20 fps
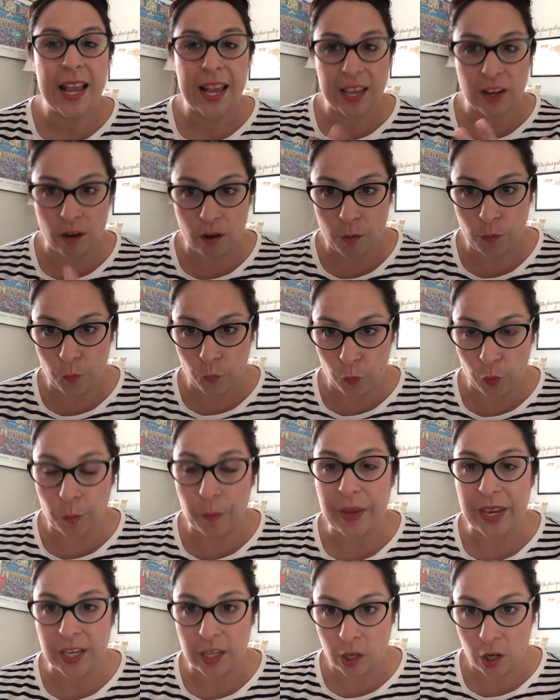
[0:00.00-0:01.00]
and we'll
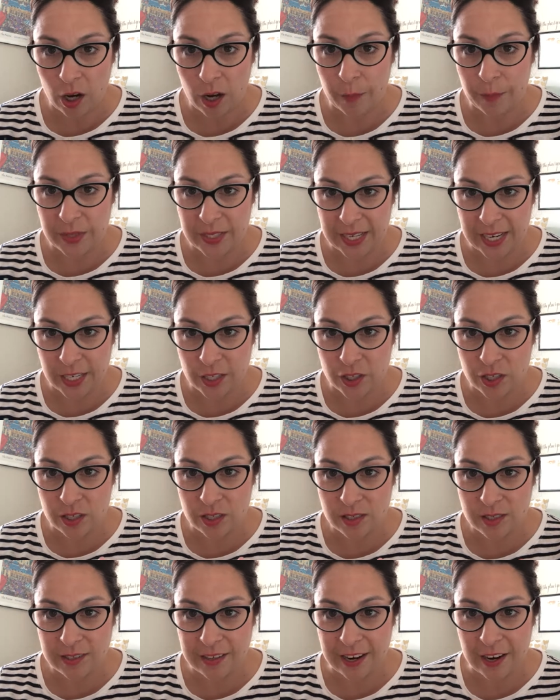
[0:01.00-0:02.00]
make accommodations.